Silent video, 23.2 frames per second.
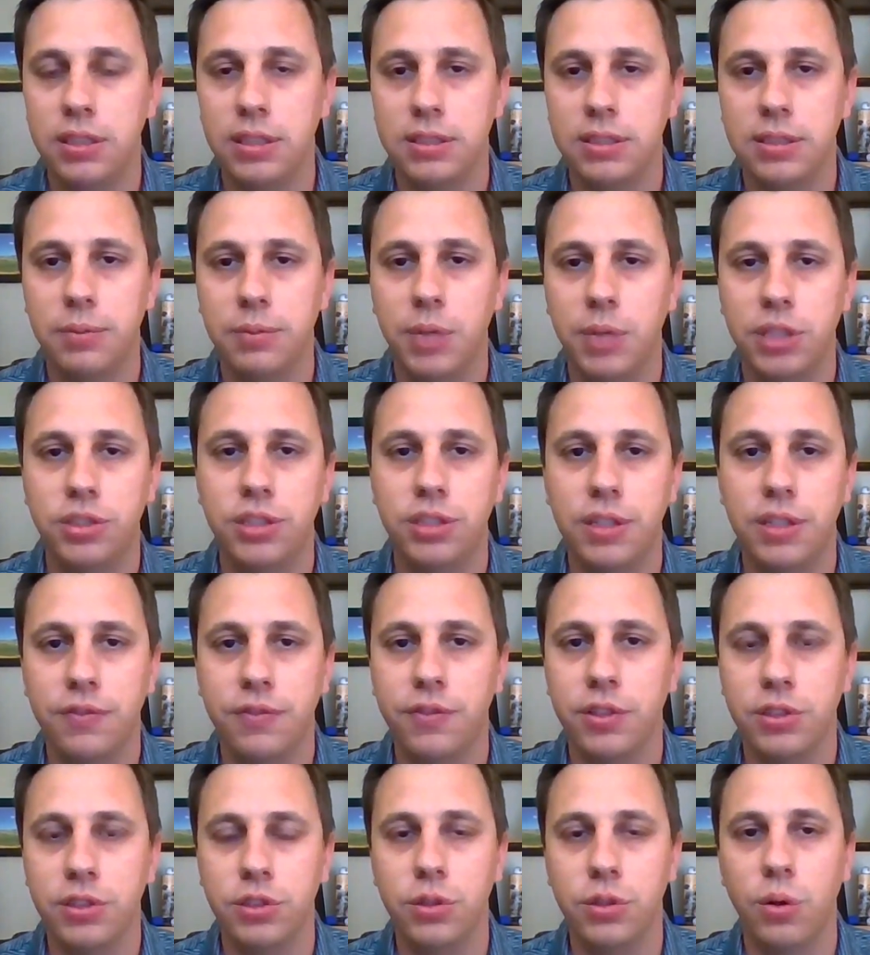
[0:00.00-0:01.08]
it's a much
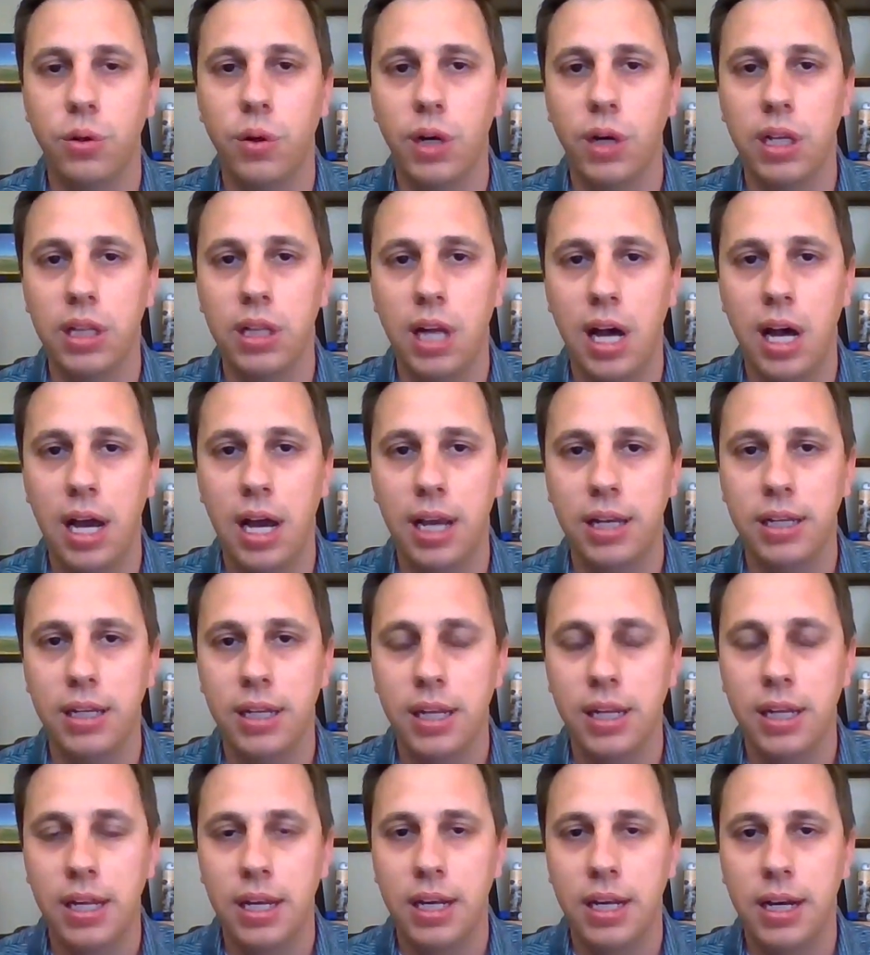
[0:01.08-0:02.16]
different storyline
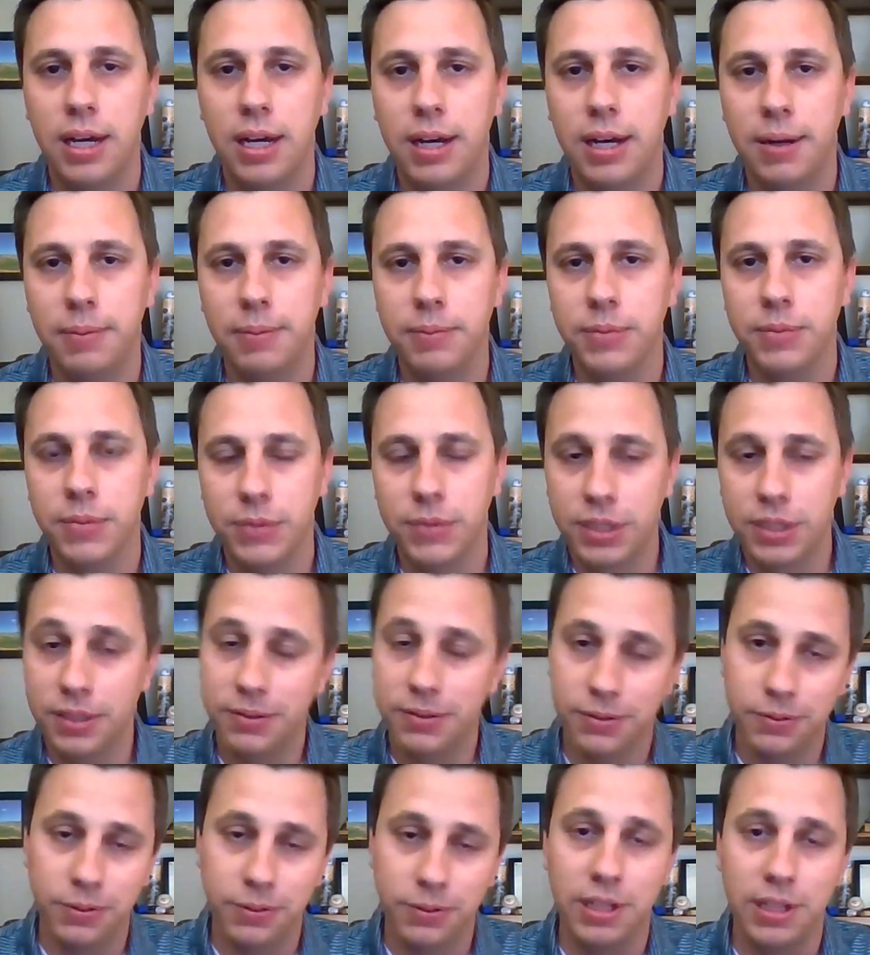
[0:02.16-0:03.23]

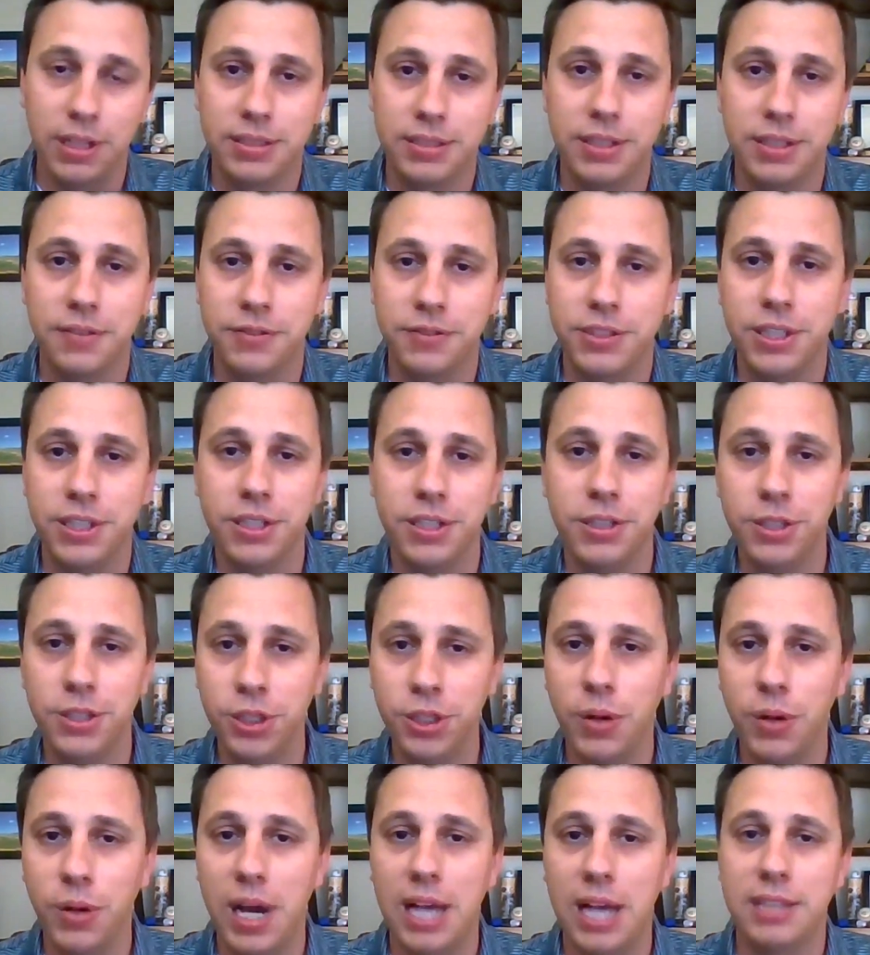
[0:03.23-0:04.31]
relative to
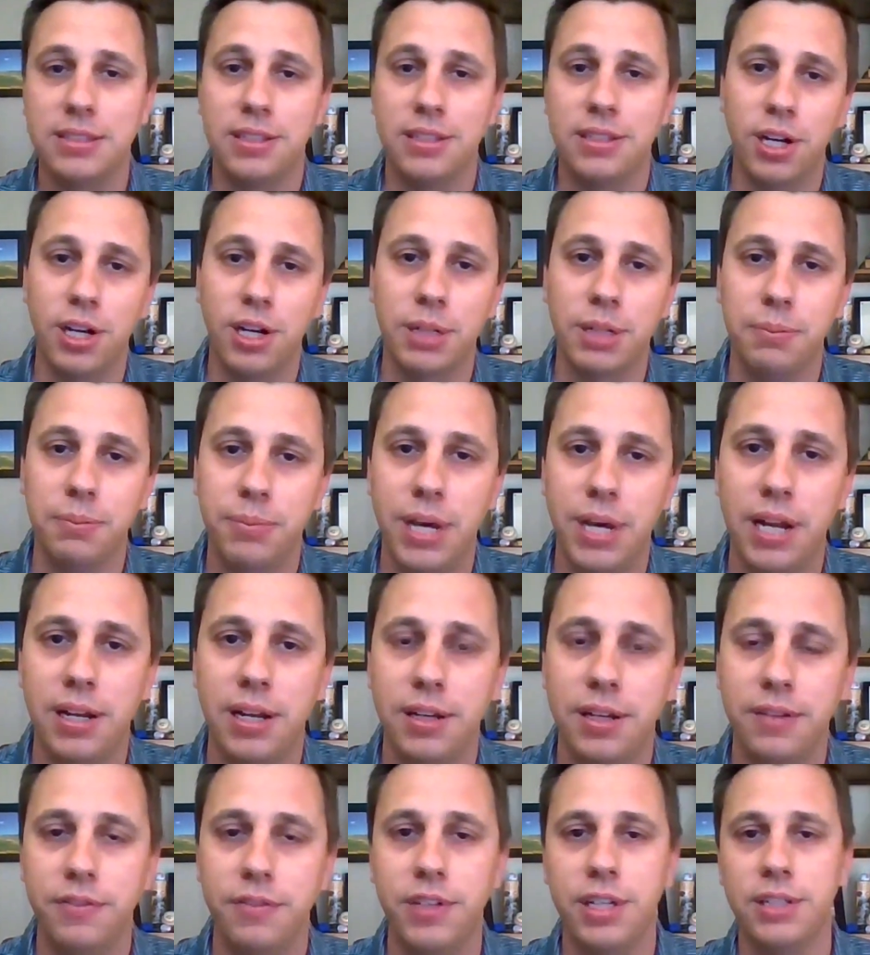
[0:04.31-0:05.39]
U.S. and our
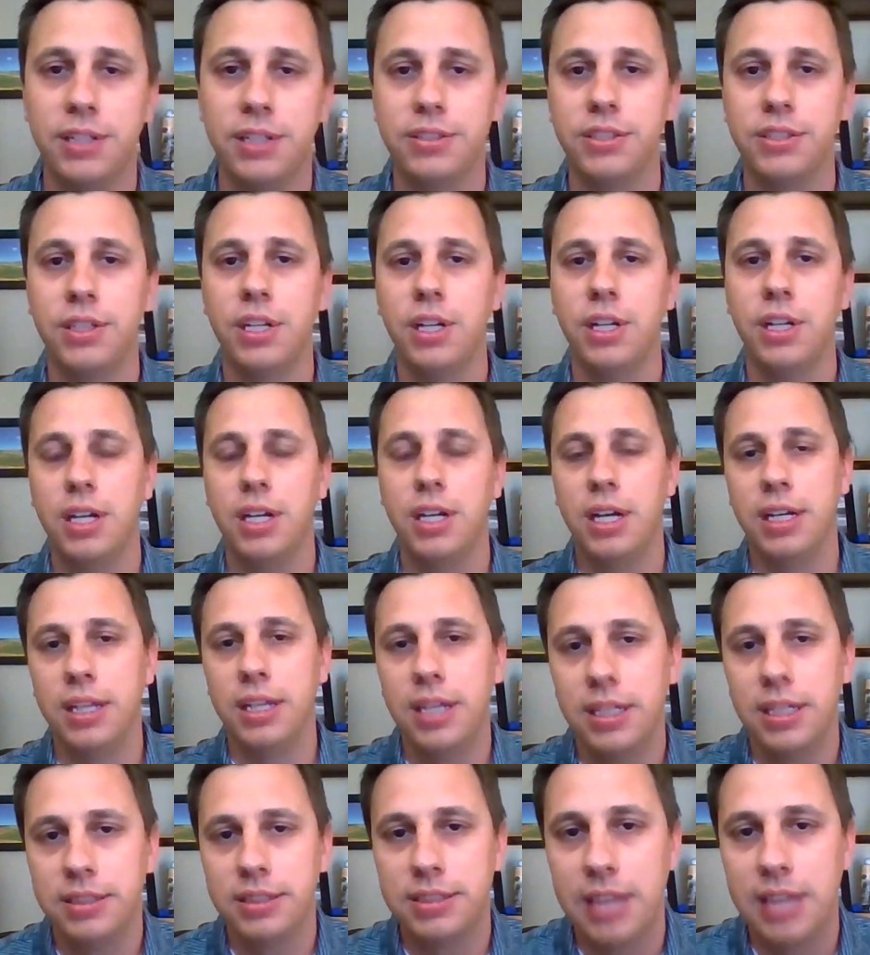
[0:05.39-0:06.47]
competitiveness
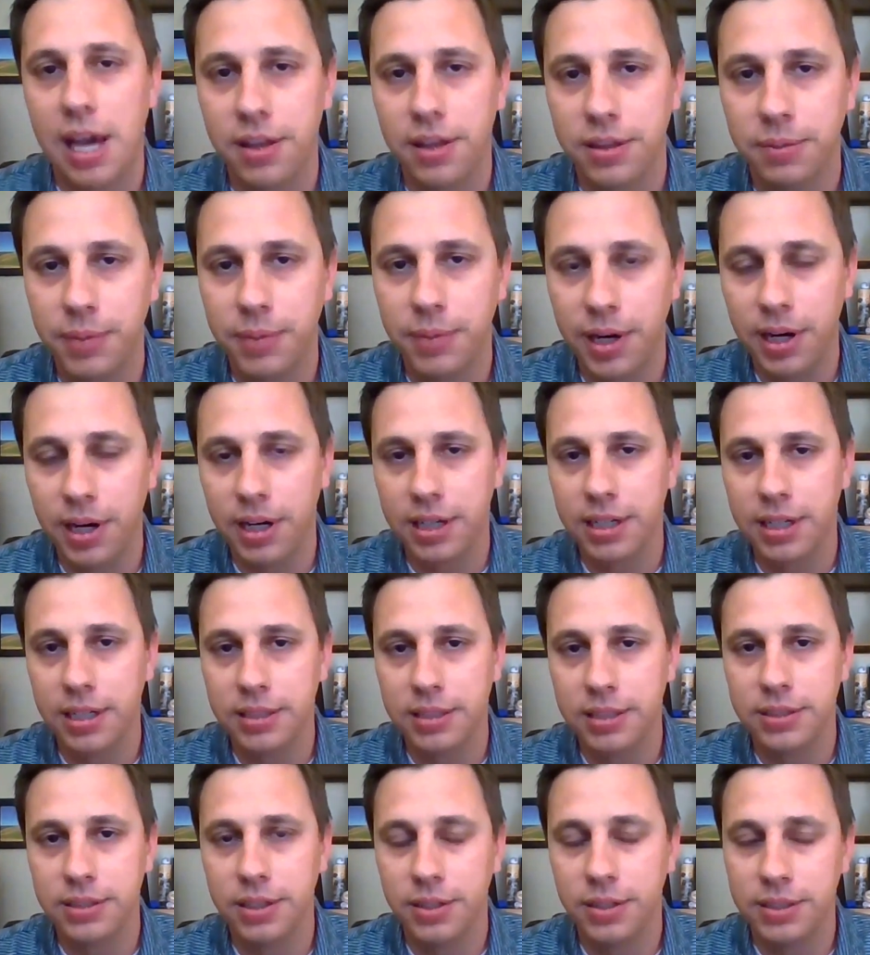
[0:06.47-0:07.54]
against South America.
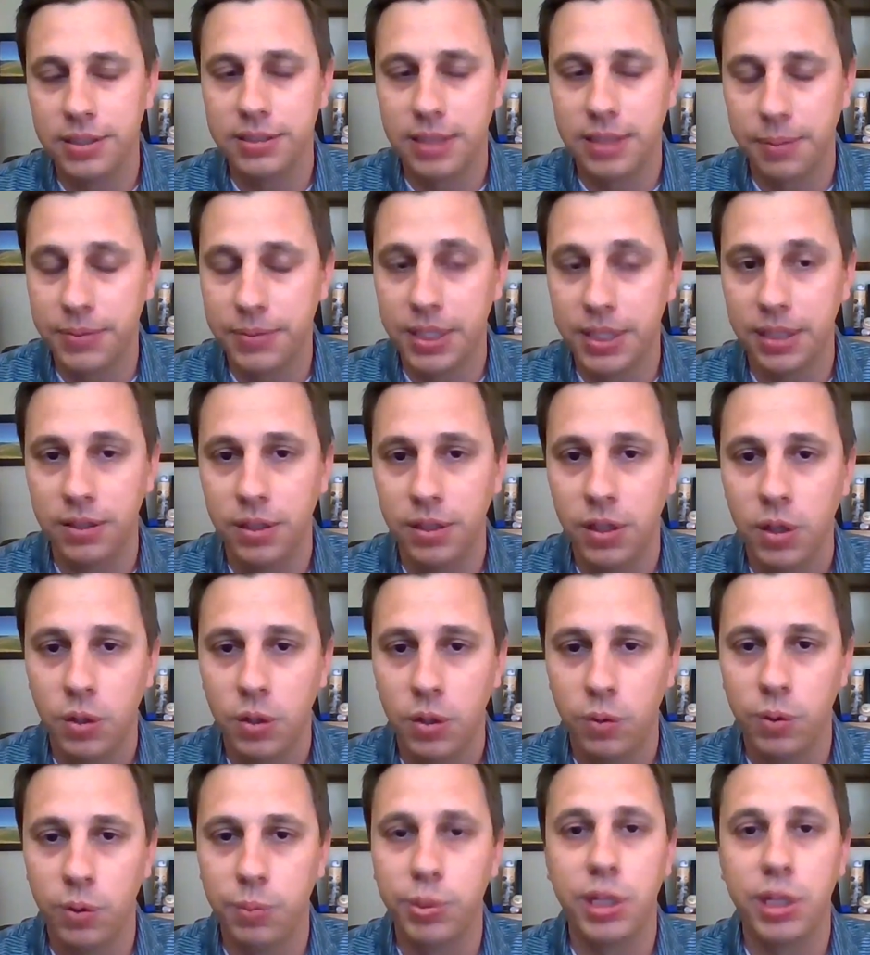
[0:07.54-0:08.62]
So it's something
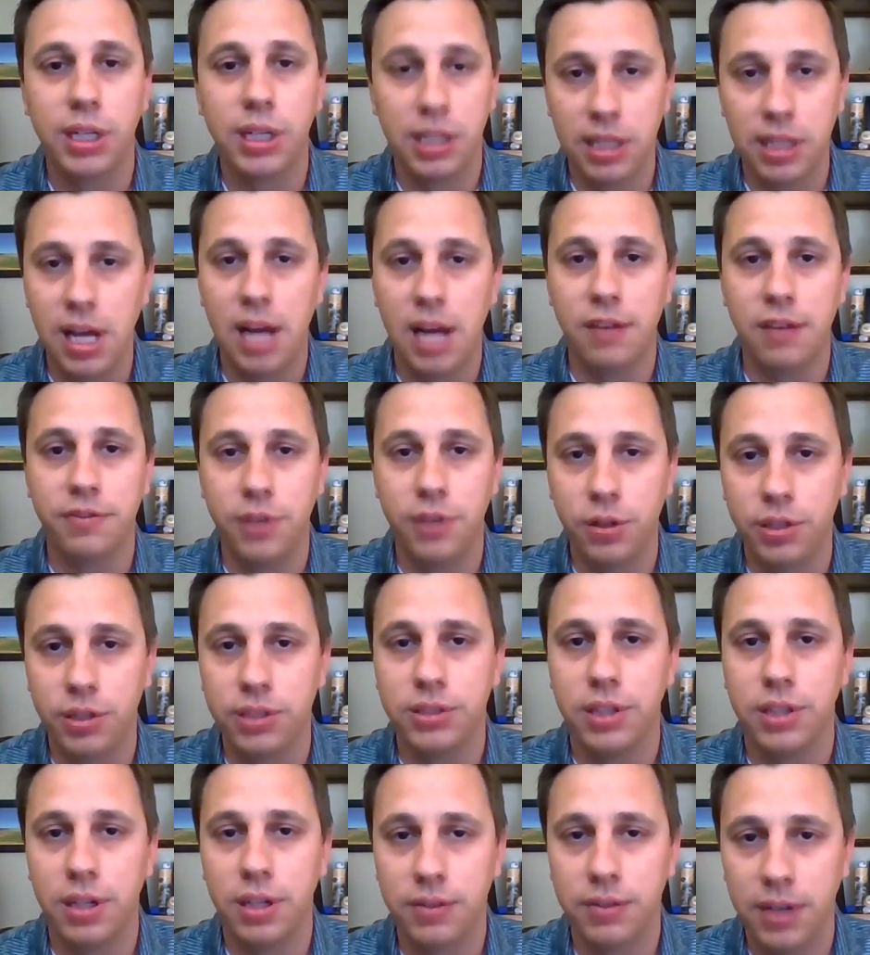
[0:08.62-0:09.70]
we're putting a lot of
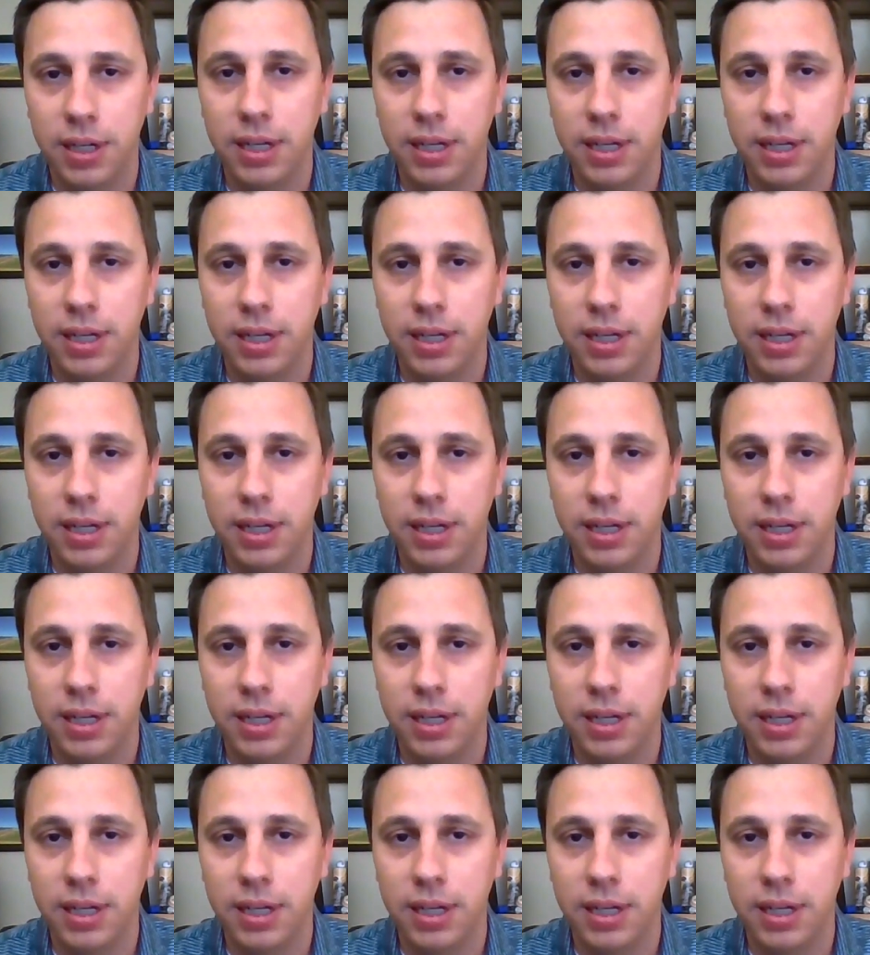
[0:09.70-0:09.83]
focus on right